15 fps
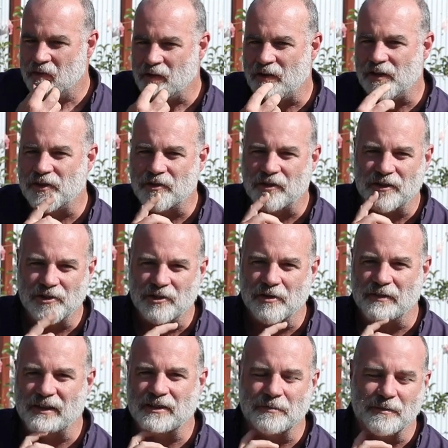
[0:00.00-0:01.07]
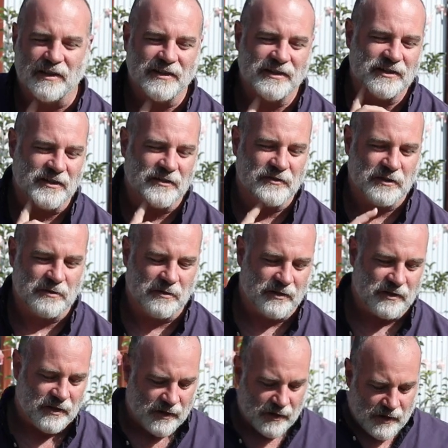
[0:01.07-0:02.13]
I thought I'd talk about some other stuff as well,
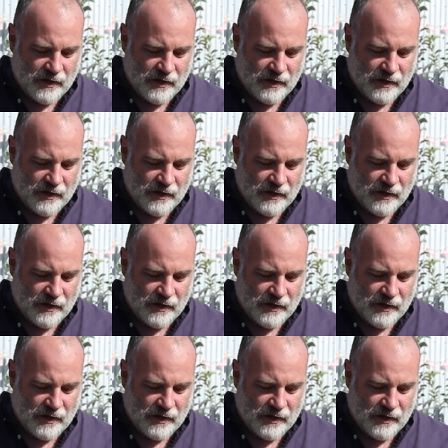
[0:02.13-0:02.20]
though.